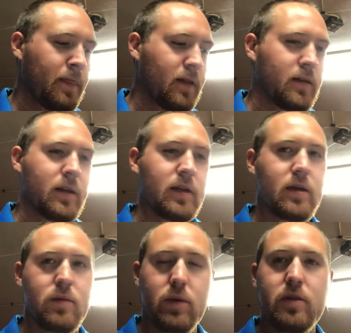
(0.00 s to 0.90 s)
The
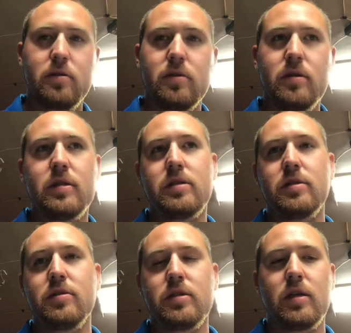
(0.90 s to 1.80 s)
weather is
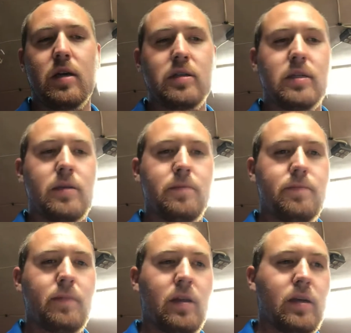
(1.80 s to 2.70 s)
still socked in,
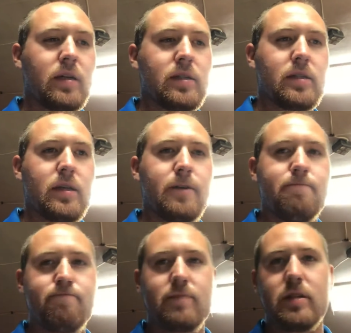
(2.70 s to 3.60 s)
and
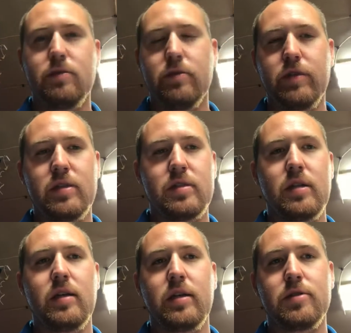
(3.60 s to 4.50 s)
we've got
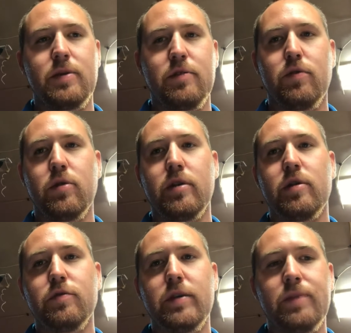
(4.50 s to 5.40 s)
ceilings about
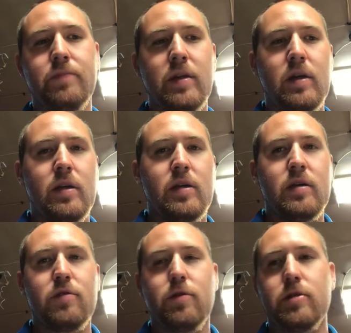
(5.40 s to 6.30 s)
400 feet.
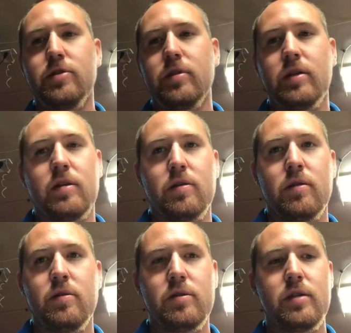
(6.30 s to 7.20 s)
Unfortunately, our
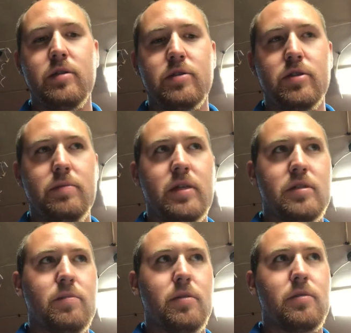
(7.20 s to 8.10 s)
standard GPS
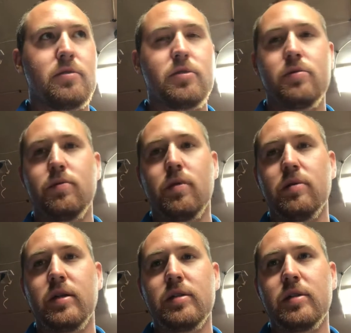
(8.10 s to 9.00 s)
approach won't
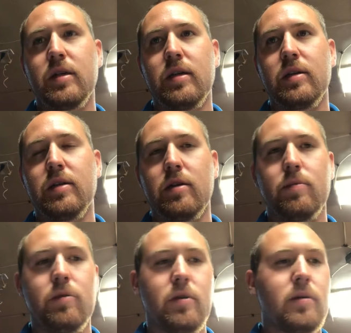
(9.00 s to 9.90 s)
let us get into the
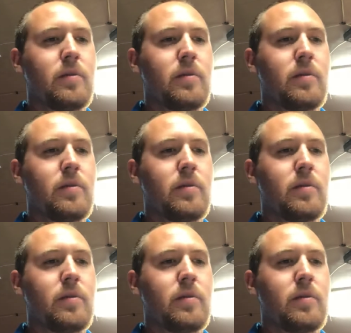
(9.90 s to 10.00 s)
airport.